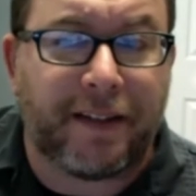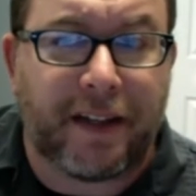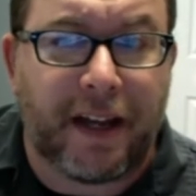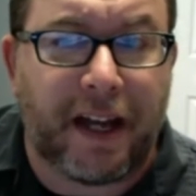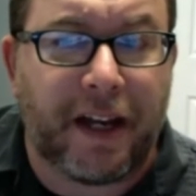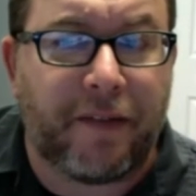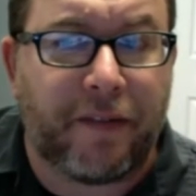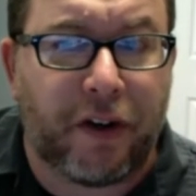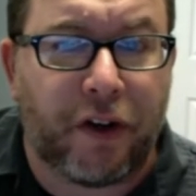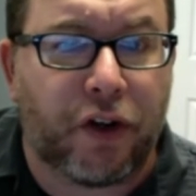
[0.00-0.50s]

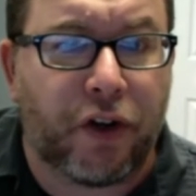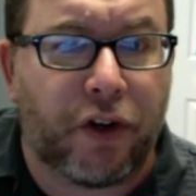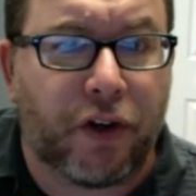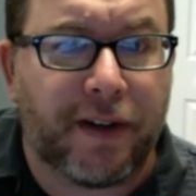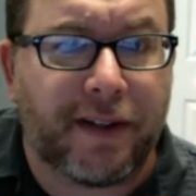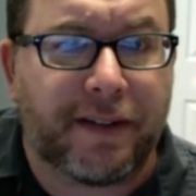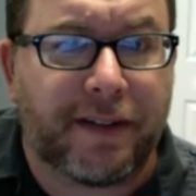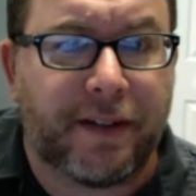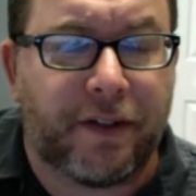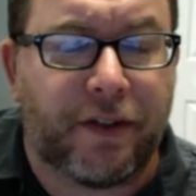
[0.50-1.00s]
kind of our
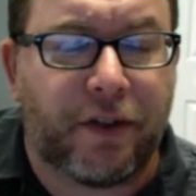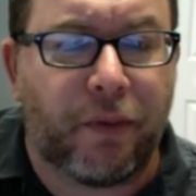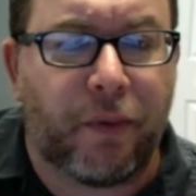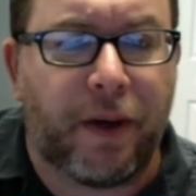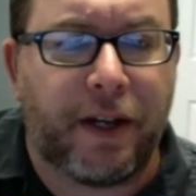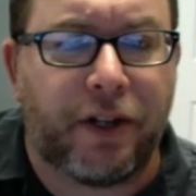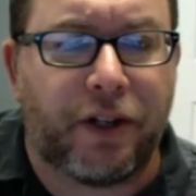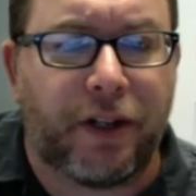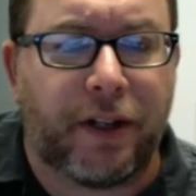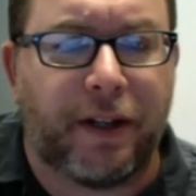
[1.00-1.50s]
current
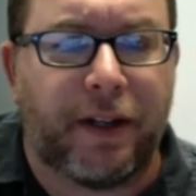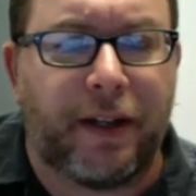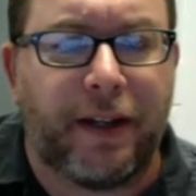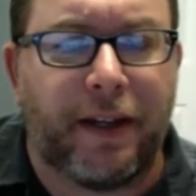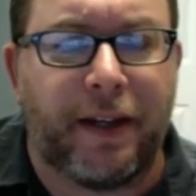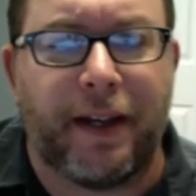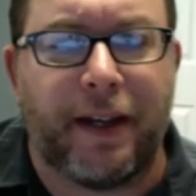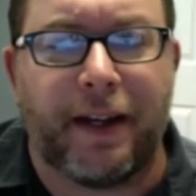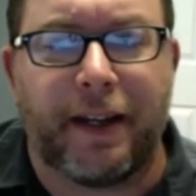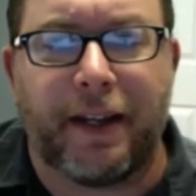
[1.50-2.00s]
situation.
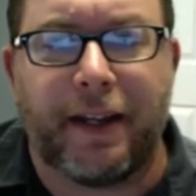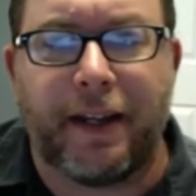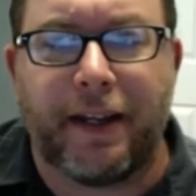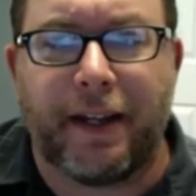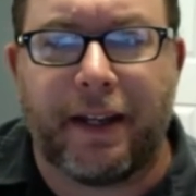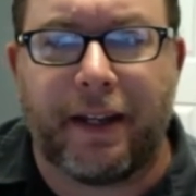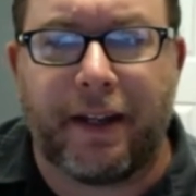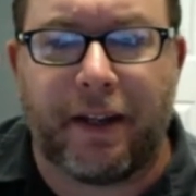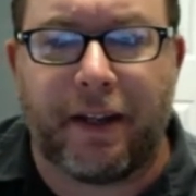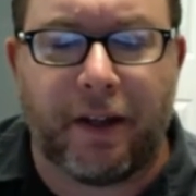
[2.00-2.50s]
And
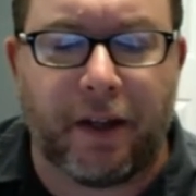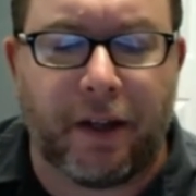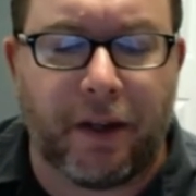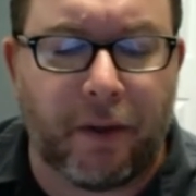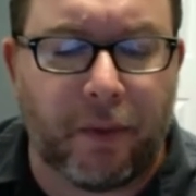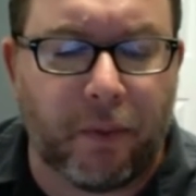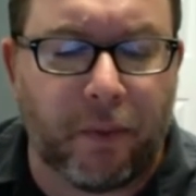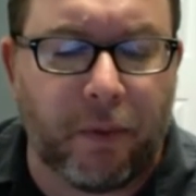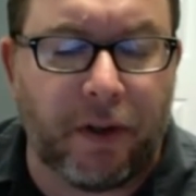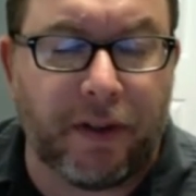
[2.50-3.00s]
again,
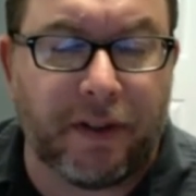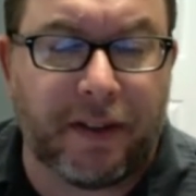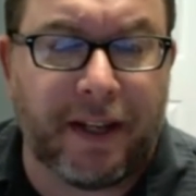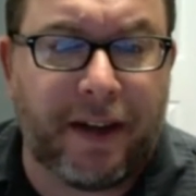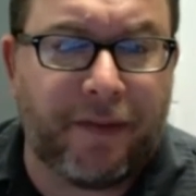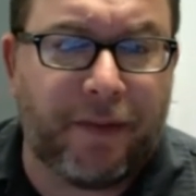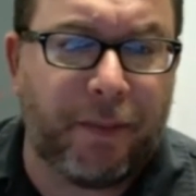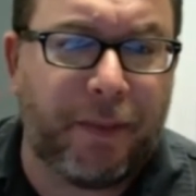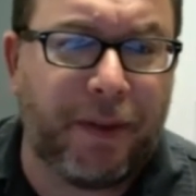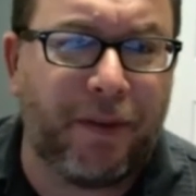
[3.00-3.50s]
we just have
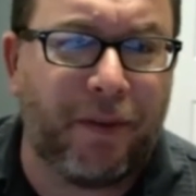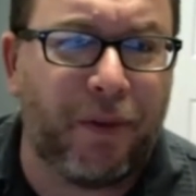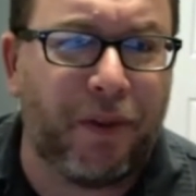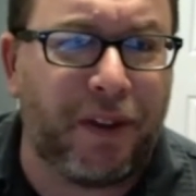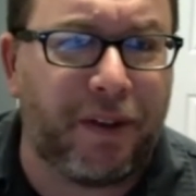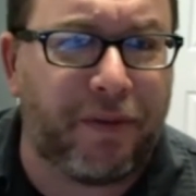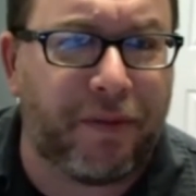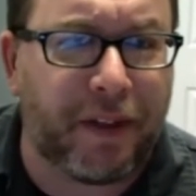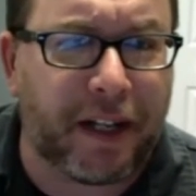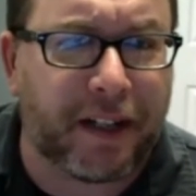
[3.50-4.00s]
to be really
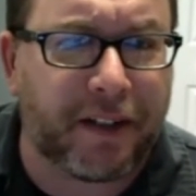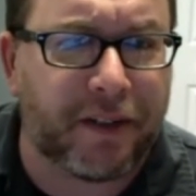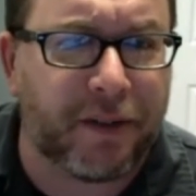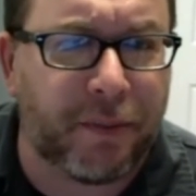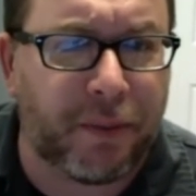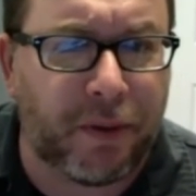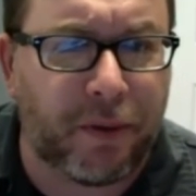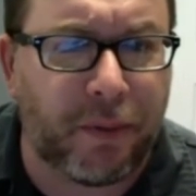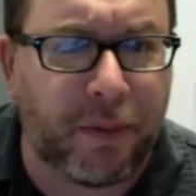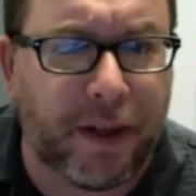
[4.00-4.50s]
flexible,
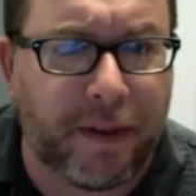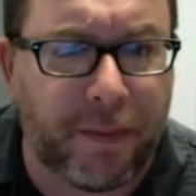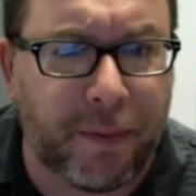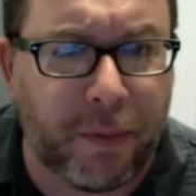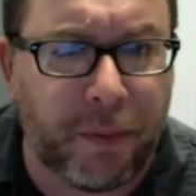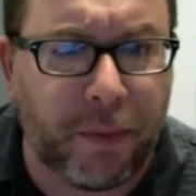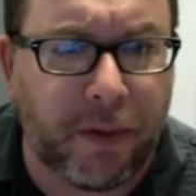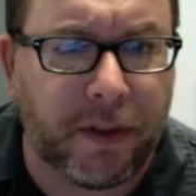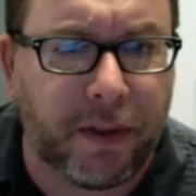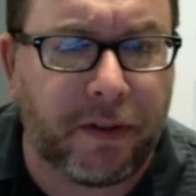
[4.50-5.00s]
and we have to be
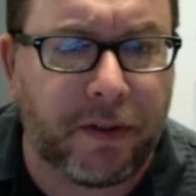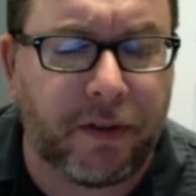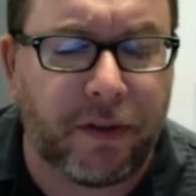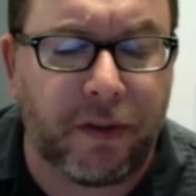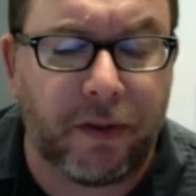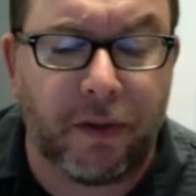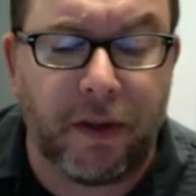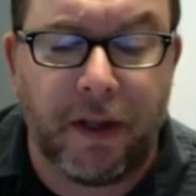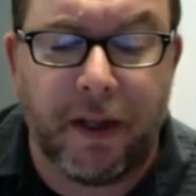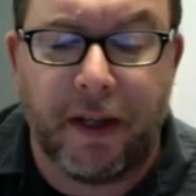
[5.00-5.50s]
willing to
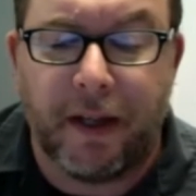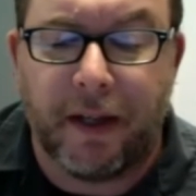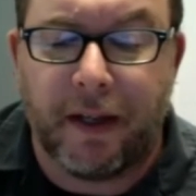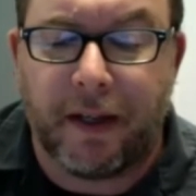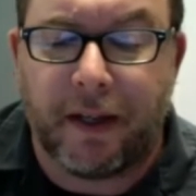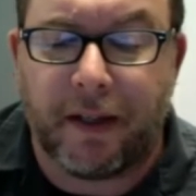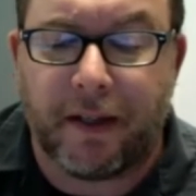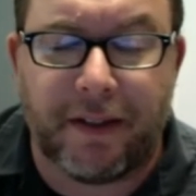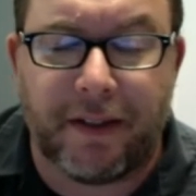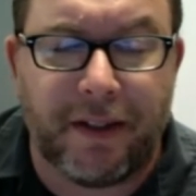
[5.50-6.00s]

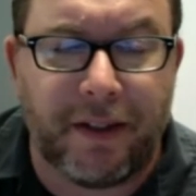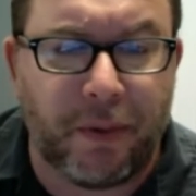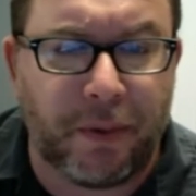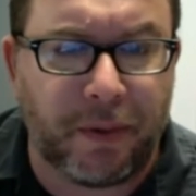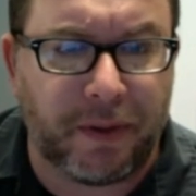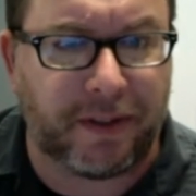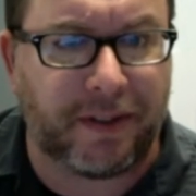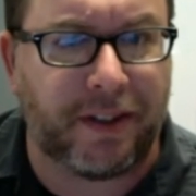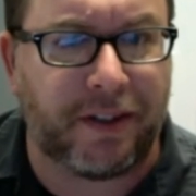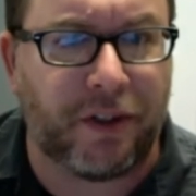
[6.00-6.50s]
deal with the
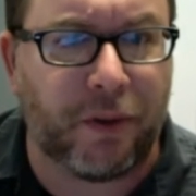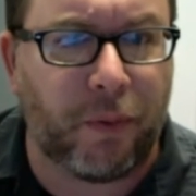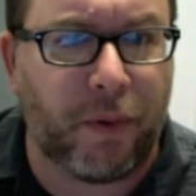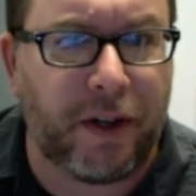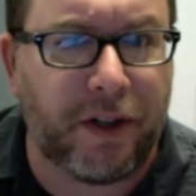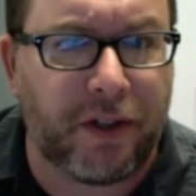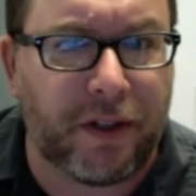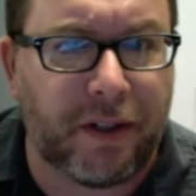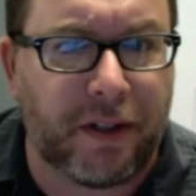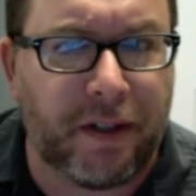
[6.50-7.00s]

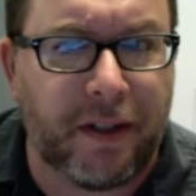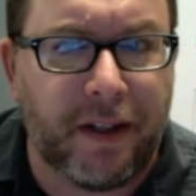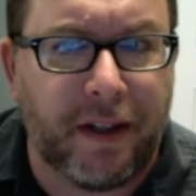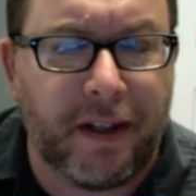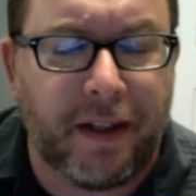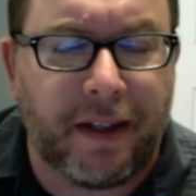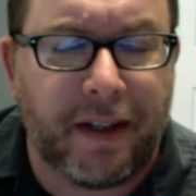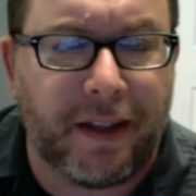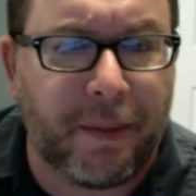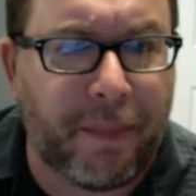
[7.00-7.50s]
situation the
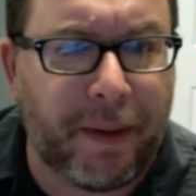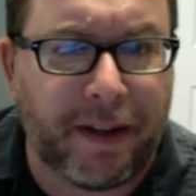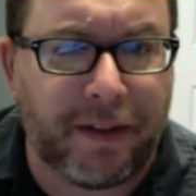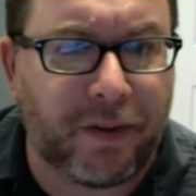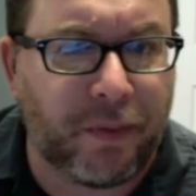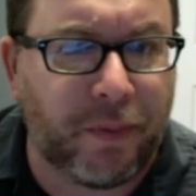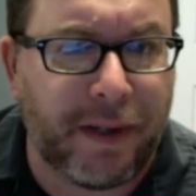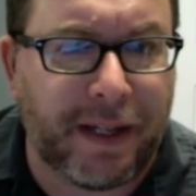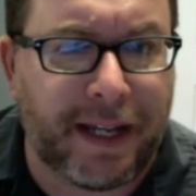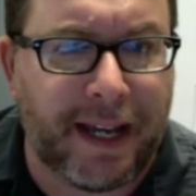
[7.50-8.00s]
best we
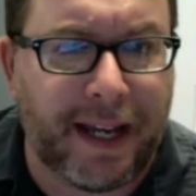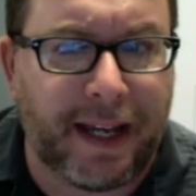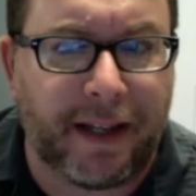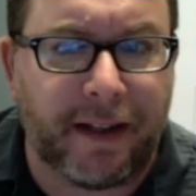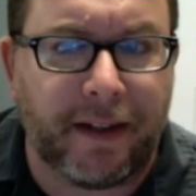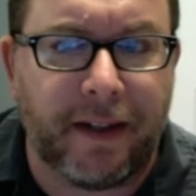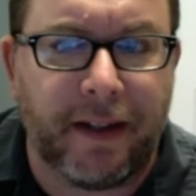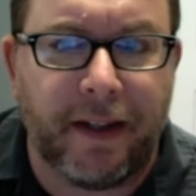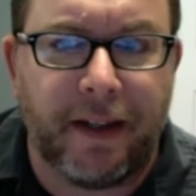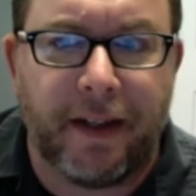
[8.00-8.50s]
can.
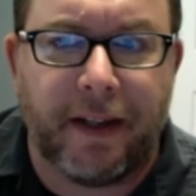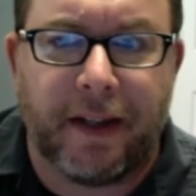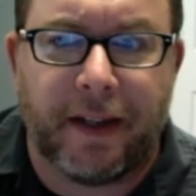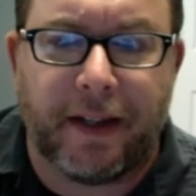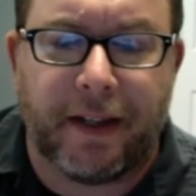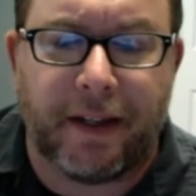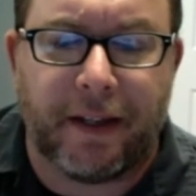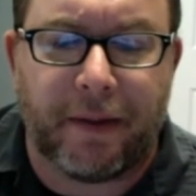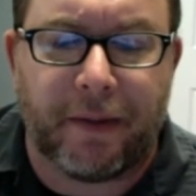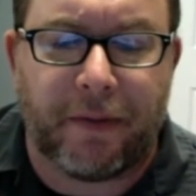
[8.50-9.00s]

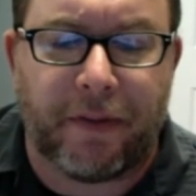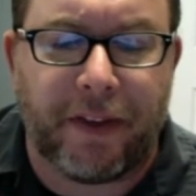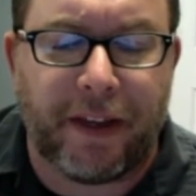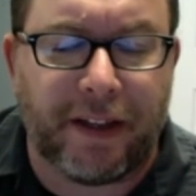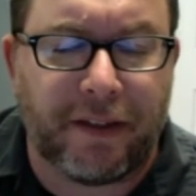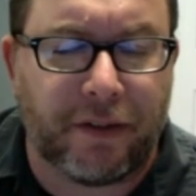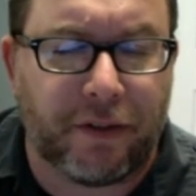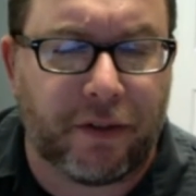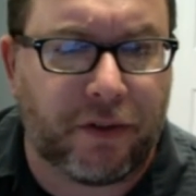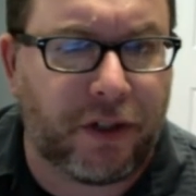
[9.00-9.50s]
Things are
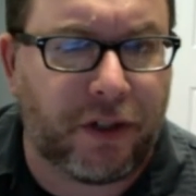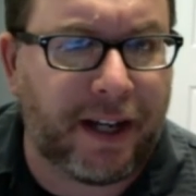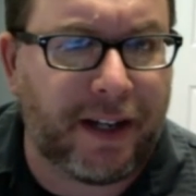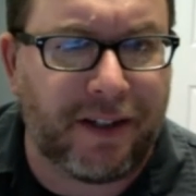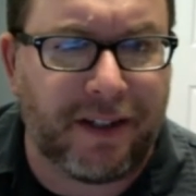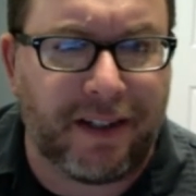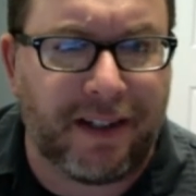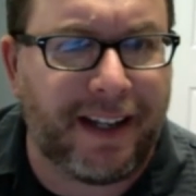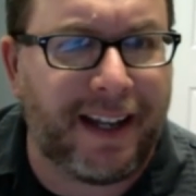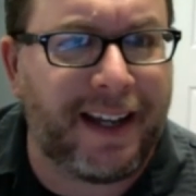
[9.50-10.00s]
changing
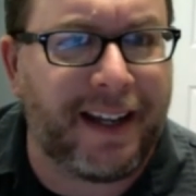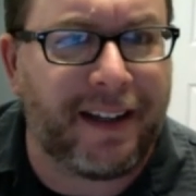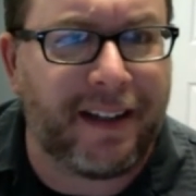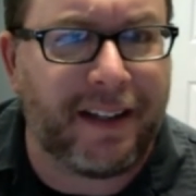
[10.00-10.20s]
daily,